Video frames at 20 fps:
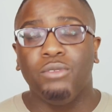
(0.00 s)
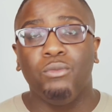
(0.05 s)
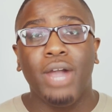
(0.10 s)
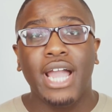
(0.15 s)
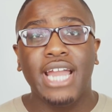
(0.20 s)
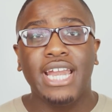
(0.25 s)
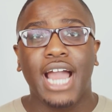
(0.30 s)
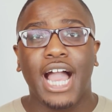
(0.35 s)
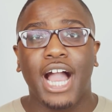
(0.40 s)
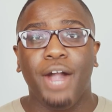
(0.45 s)

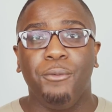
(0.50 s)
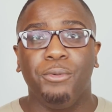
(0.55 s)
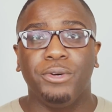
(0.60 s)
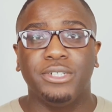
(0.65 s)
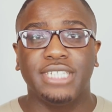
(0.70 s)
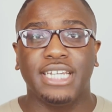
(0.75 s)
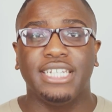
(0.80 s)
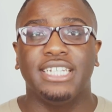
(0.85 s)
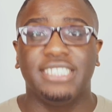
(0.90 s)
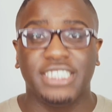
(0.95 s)
When I
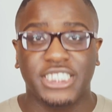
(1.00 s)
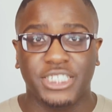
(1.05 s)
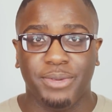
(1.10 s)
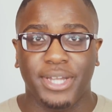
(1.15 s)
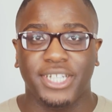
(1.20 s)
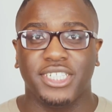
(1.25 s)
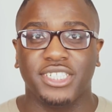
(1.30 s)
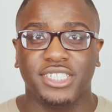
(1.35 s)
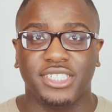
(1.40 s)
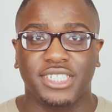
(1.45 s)
was in a
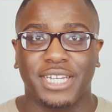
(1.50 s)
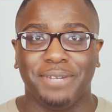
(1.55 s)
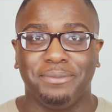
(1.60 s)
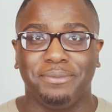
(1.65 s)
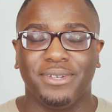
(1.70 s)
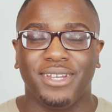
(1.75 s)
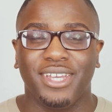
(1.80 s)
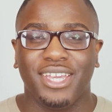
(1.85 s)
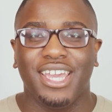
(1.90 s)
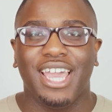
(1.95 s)
situationship,
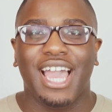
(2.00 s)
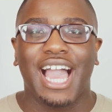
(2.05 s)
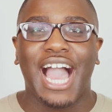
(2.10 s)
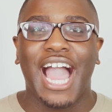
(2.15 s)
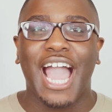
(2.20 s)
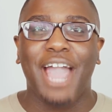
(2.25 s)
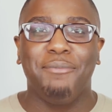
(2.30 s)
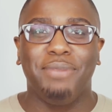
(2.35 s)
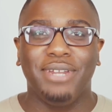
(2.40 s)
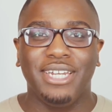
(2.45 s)

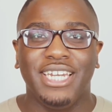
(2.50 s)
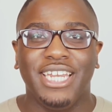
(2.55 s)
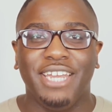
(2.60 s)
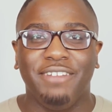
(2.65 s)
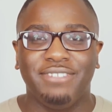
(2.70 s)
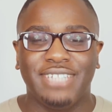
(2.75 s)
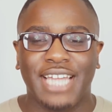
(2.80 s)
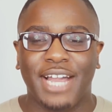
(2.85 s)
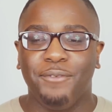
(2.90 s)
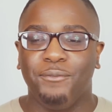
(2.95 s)
I
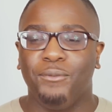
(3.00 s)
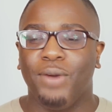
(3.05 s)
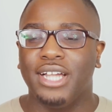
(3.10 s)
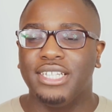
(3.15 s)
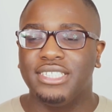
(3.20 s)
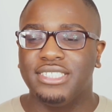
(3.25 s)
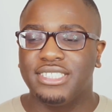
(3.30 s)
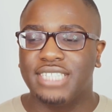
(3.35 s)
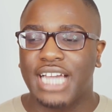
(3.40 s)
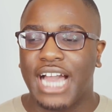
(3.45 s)
believe that
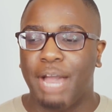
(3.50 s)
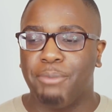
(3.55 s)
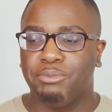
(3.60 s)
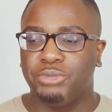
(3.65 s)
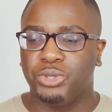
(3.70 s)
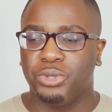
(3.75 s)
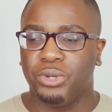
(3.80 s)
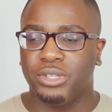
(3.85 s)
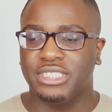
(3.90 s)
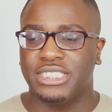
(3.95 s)
once I'm
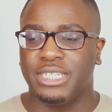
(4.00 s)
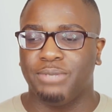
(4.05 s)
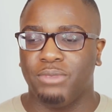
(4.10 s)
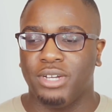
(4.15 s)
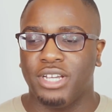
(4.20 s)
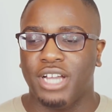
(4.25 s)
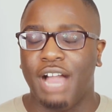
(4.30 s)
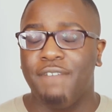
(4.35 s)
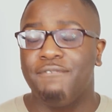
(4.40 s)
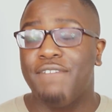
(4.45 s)
talking to
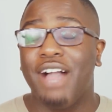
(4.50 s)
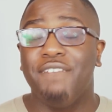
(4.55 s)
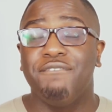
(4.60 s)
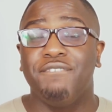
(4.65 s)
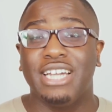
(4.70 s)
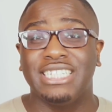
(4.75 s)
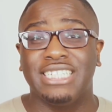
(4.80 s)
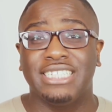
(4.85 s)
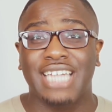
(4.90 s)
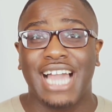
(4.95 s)
someone,
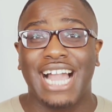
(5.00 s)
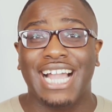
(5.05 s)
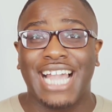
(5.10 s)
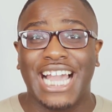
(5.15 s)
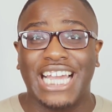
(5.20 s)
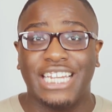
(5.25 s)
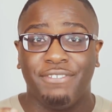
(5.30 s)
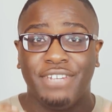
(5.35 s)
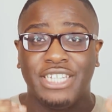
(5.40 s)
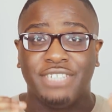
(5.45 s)
as I said, I
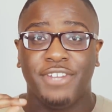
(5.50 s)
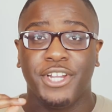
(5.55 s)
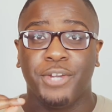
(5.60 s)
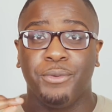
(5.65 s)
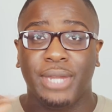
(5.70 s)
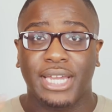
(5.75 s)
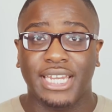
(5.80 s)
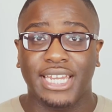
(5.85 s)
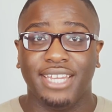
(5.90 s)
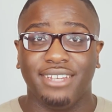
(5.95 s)
catch feelings very
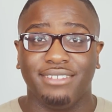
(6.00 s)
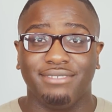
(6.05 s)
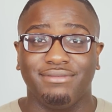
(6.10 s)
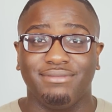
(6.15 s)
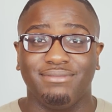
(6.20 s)
quickly.